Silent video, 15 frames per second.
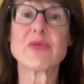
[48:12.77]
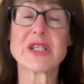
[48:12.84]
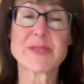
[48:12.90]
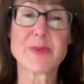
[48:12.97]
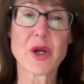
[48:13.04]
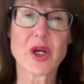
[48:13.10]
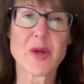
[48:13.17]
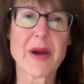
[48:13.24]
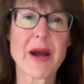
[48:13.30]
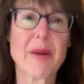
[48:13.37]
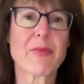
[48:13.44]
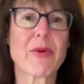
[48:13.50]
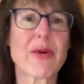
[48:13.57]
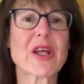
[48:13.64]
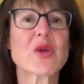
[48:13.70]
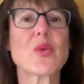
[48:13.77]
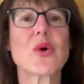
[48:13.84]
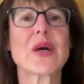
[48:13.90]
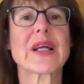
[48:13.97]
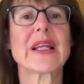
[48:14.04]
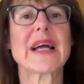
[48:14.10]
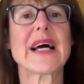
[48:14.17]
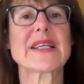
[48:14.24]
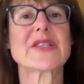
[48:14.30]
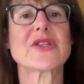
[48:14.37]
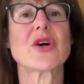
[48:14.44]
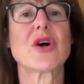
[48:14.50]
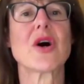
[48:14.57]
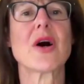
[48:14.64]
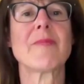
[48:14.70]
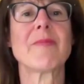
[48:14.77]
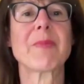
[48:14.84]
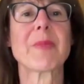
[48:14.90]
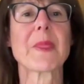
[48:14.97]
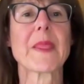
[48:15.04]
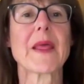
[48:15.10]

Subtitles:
We spoke about breath work last time.